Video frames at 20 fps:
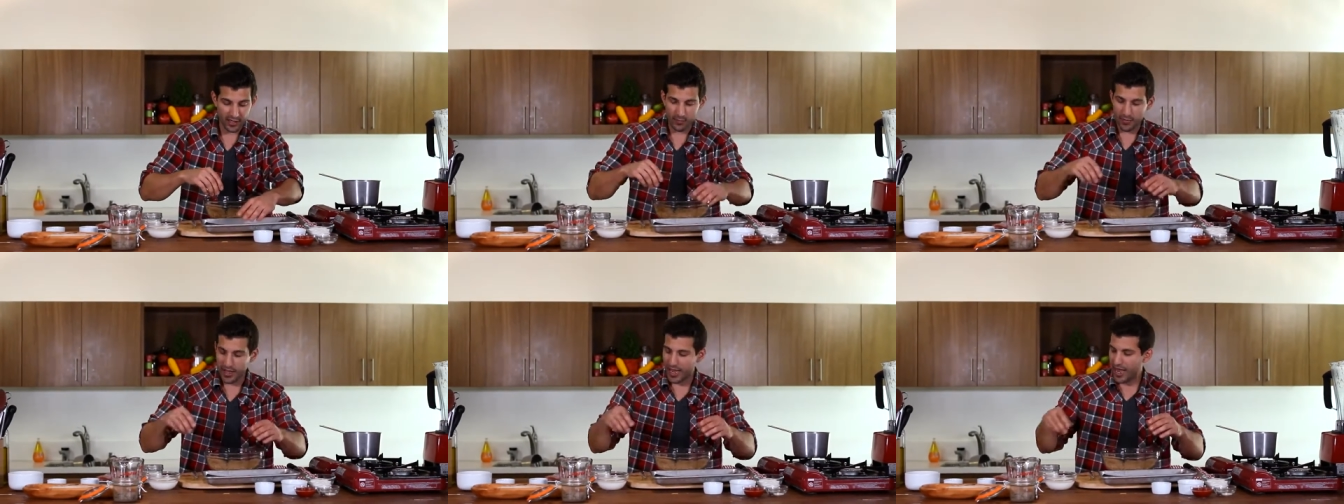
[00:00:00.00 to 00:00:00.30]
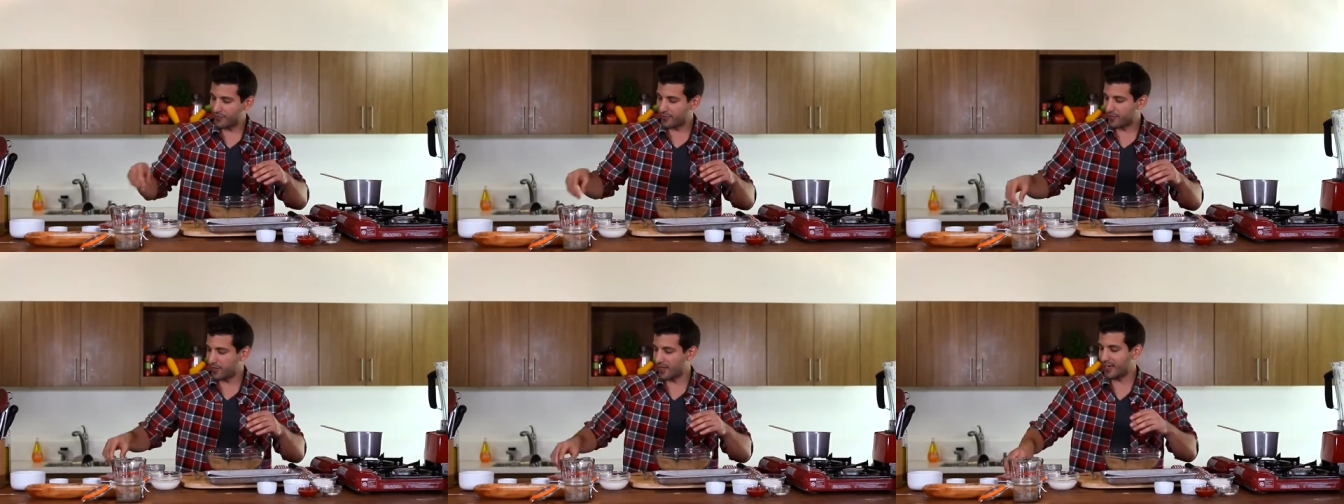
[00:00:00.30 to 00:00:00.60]
You may
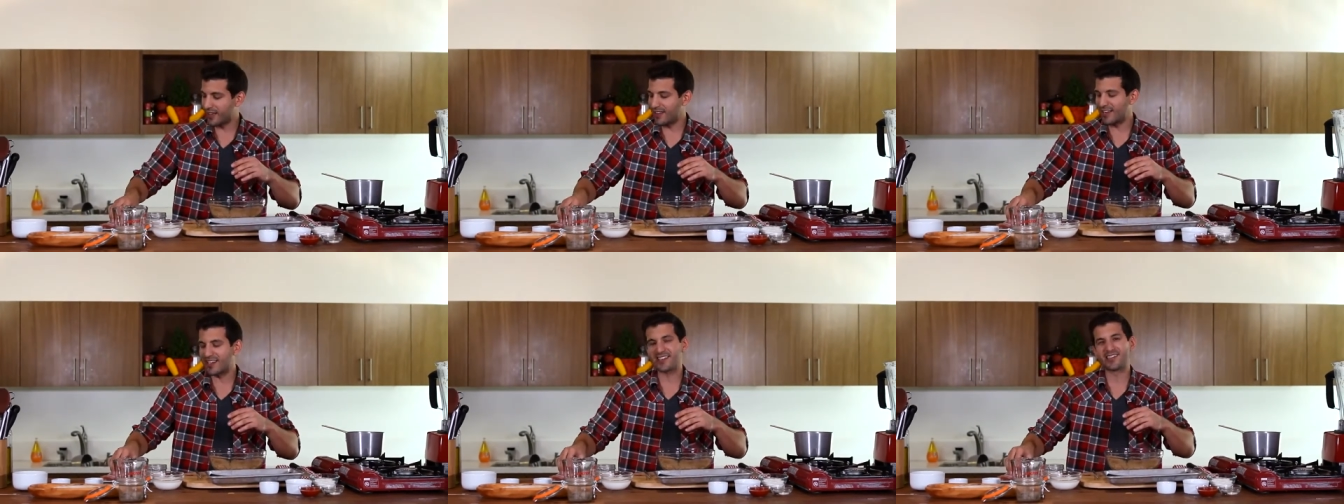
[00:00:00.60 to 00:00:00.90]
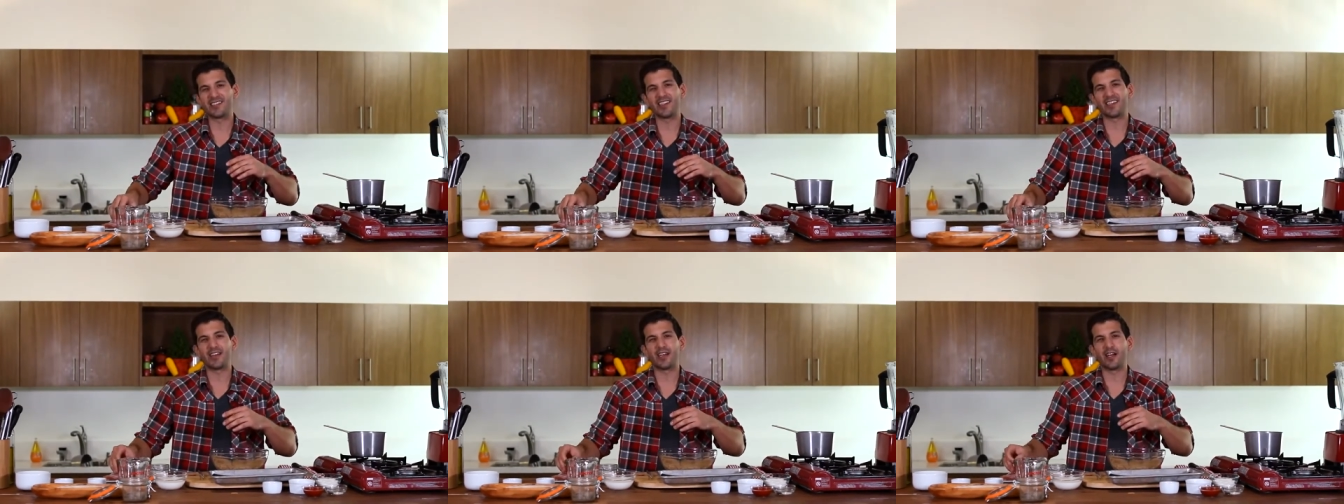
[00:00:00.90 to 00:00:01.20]
have to let it, let
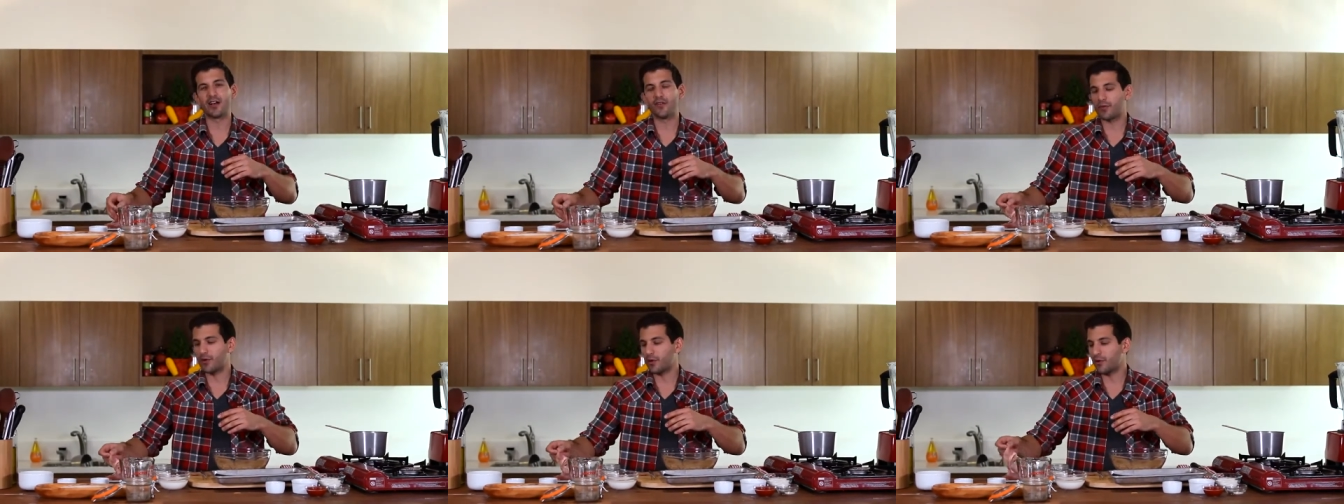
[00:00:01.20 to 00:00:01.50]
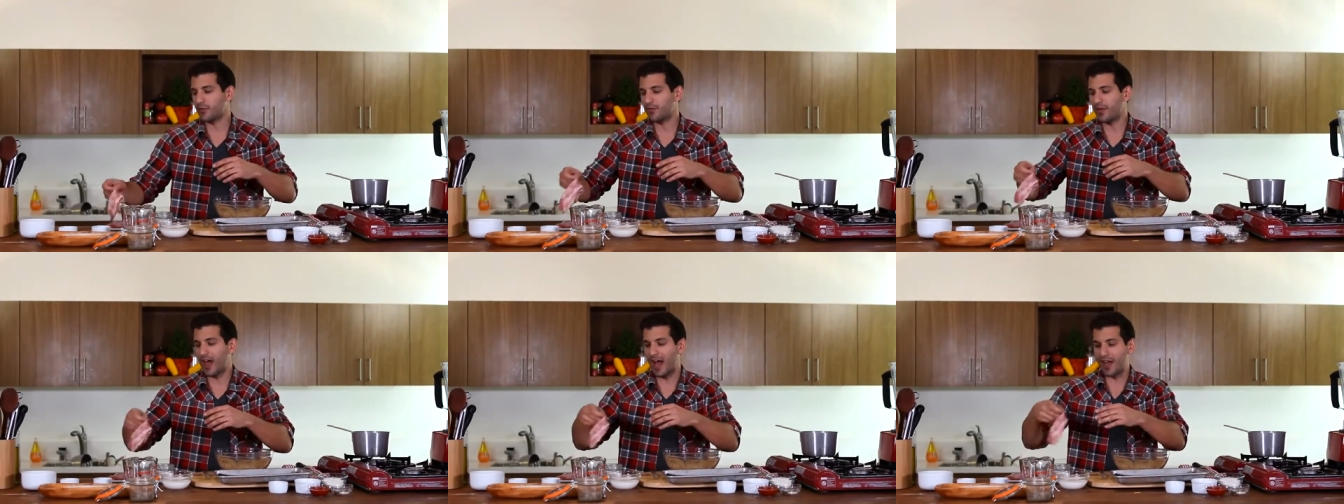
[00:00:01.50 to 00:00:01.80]
it sit in there for
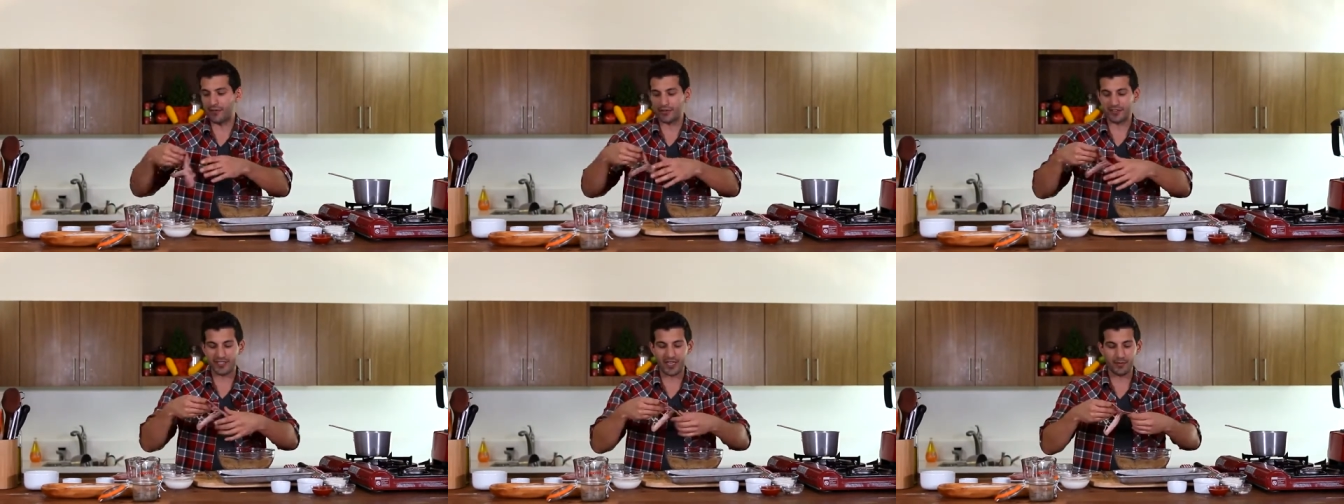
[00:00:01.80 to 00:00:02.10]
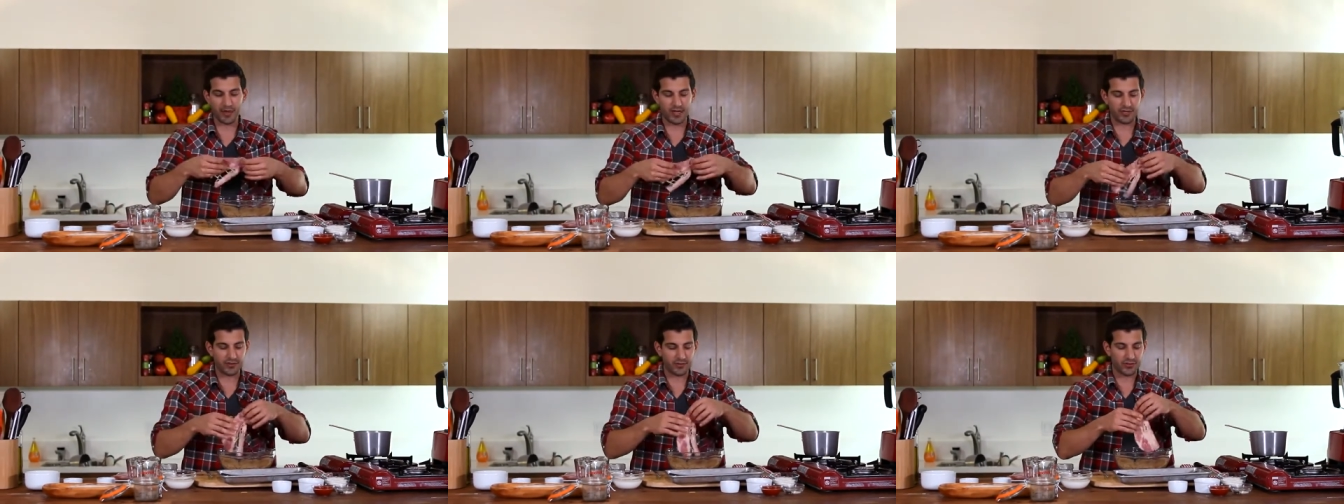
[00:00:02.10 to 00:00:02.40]
another five or
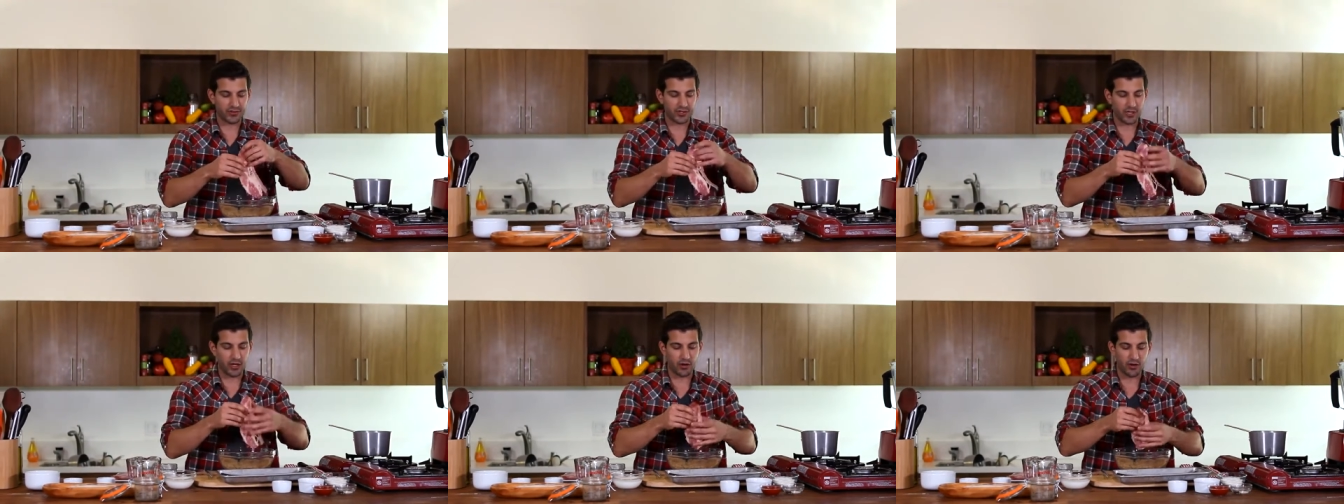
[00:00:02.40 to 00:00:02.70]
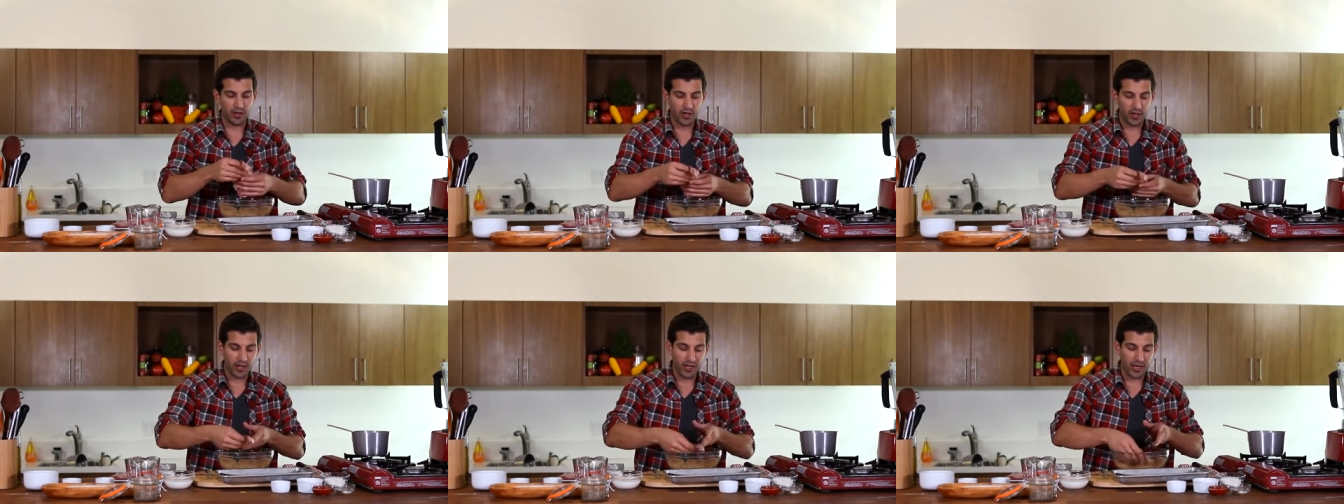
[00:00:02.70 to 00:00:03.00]
10 minutes or
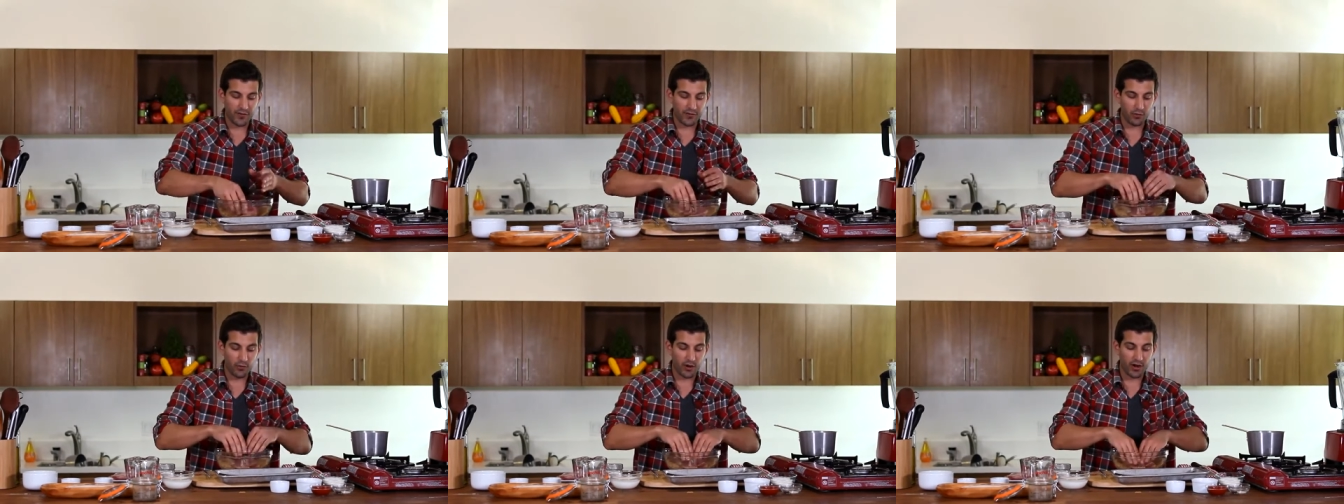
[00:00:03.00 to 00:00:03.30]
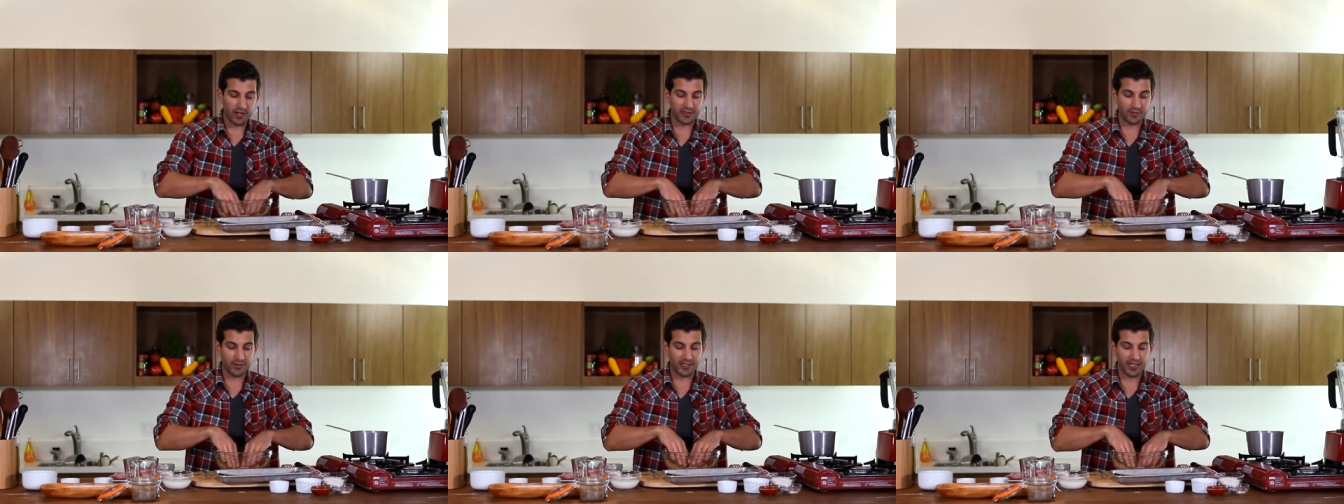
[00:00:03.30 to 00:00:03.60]
so if you
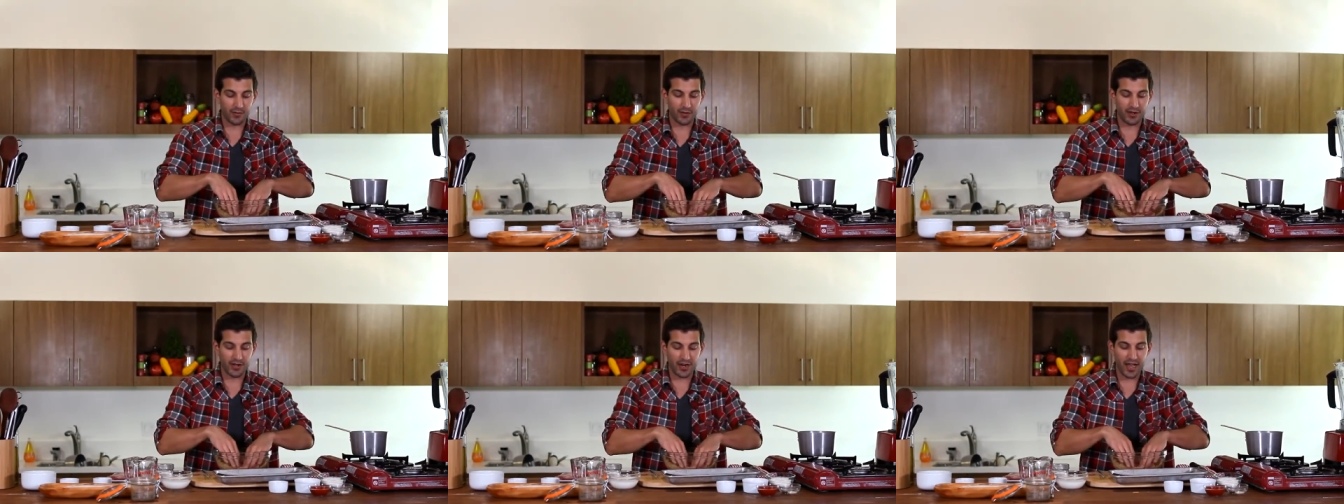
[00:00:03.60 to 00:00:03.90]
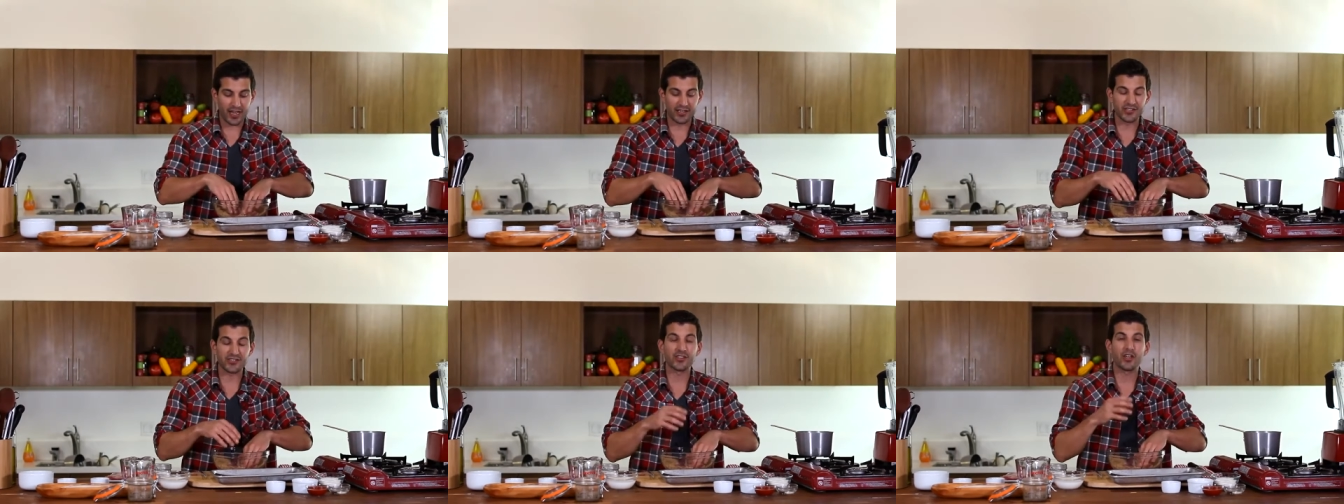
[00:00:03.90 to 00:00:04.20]
want it to become a
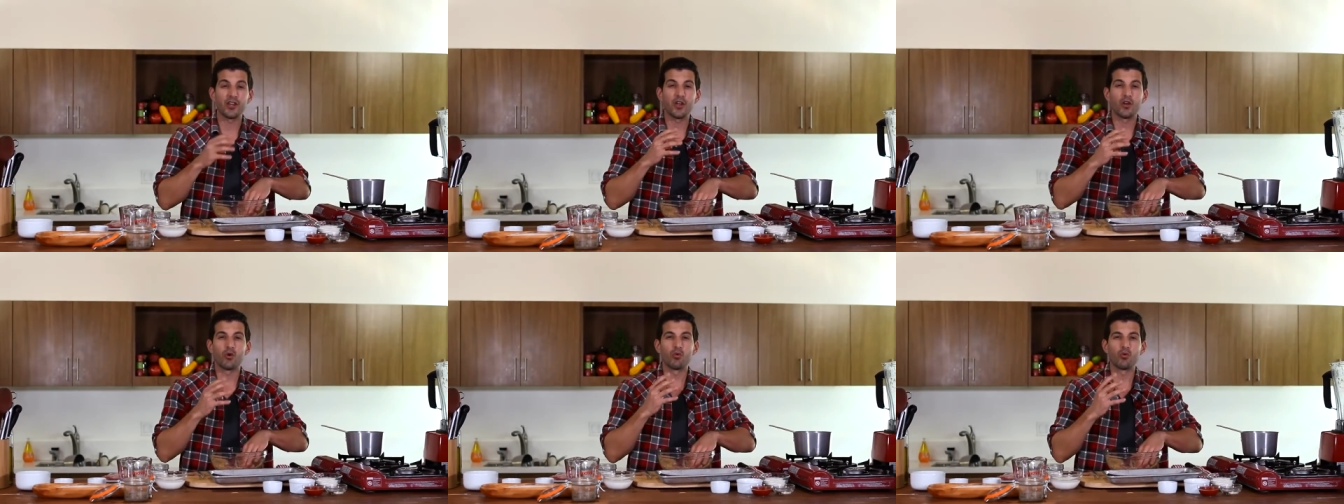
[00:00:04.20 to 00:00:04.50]
nice,